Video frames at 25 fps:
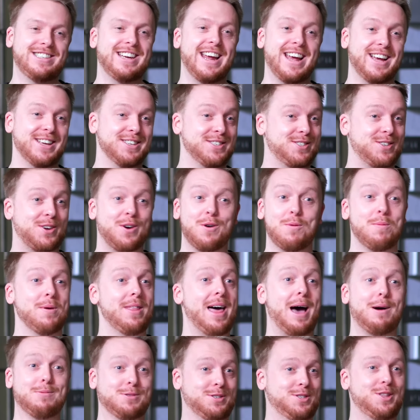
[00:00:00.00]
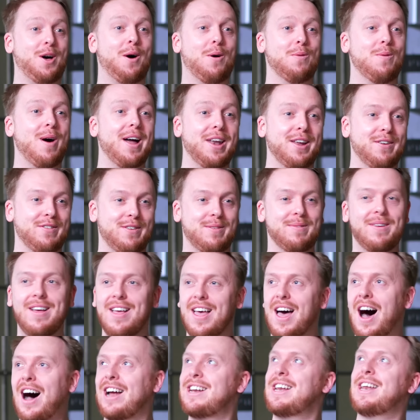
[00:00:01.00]
shit at school, but that was not one of them.
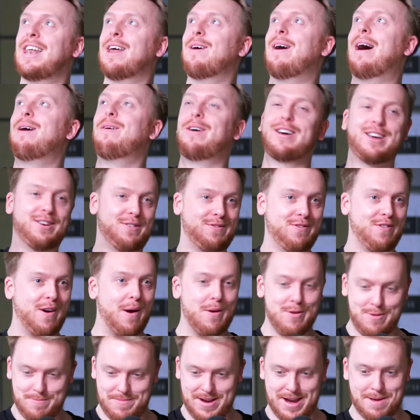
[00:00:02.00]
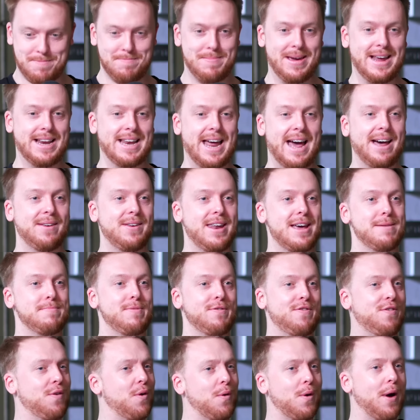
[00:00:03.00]
I didn't know how I could throw him and then be down there
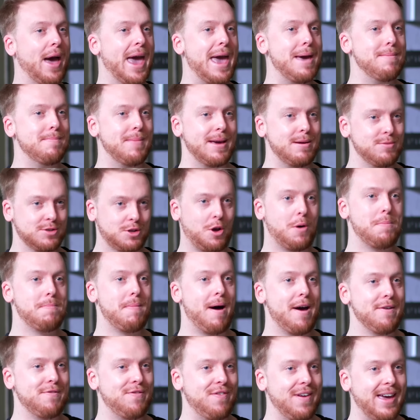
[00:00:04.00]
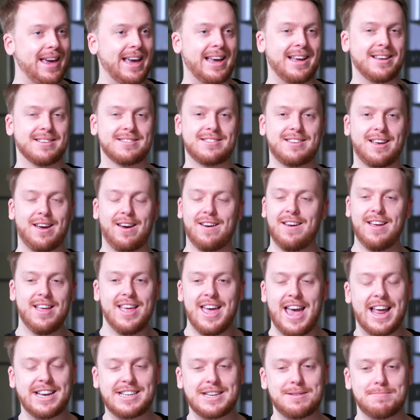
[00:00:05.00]
before him. He was on my feet, so
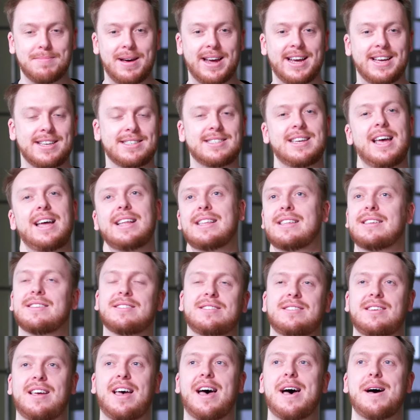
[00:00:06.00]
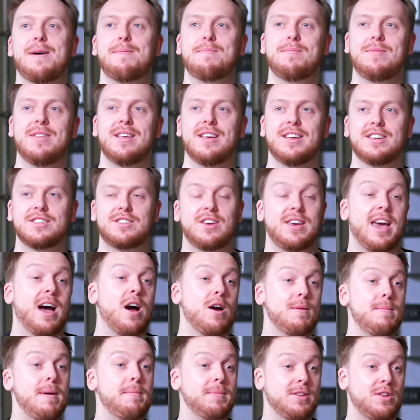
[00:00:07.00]
it didn't make sense. Um, so yeah,
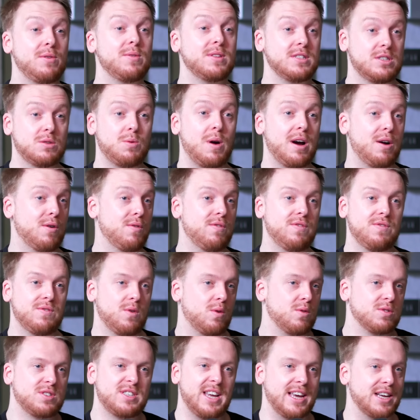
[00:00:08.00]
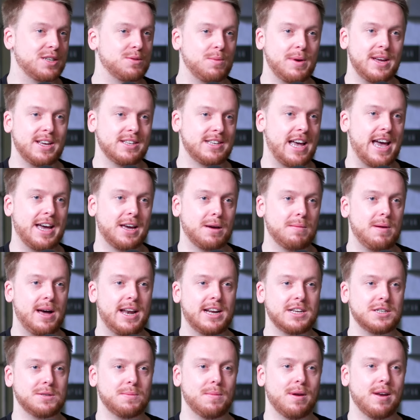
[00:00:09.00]
I remember doing twelve or six weeks anger
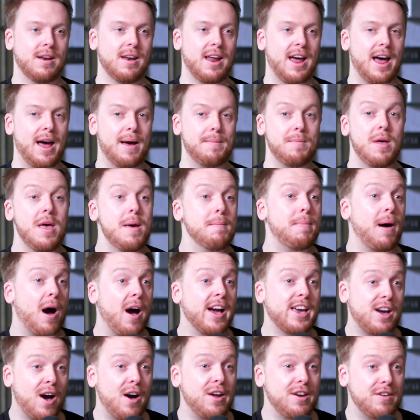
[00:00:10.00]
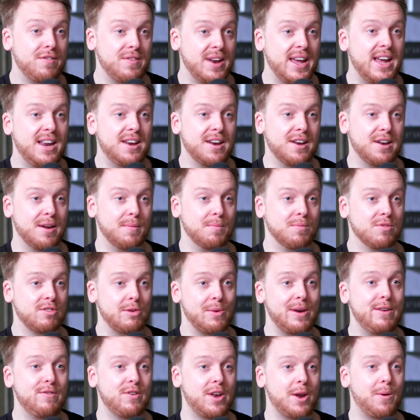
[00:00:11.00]
management, um, but I kind of needed them.
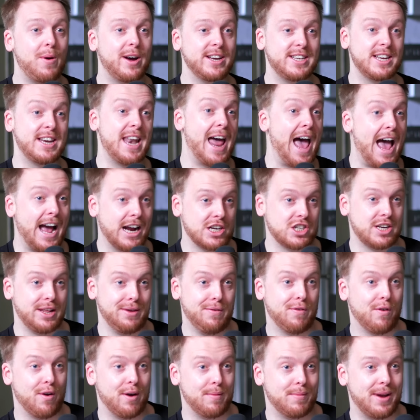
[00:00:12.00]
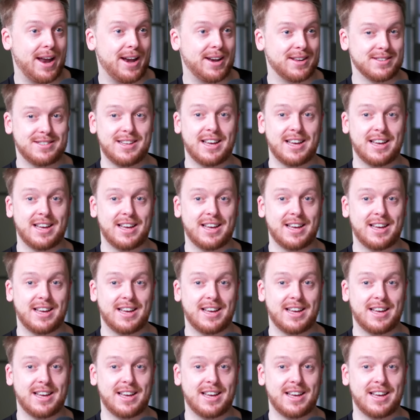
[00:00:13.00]
So even though I didn't actually throw him down